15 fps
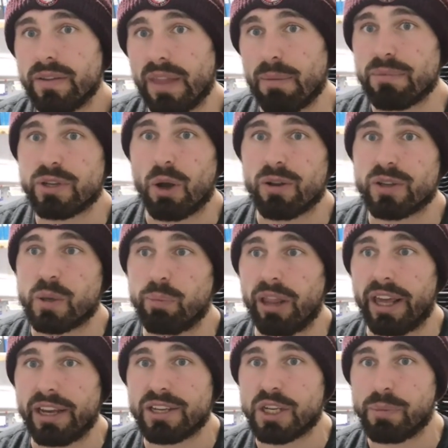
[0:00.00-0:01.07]
them sorts of
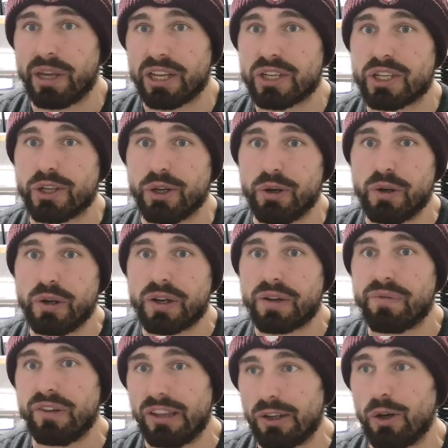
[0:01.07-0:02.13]
players to be at Stoke
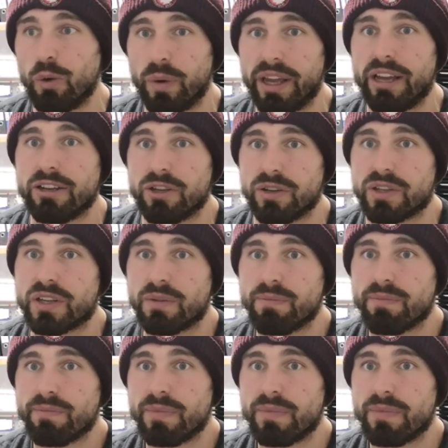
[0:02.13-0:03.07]
for low wages.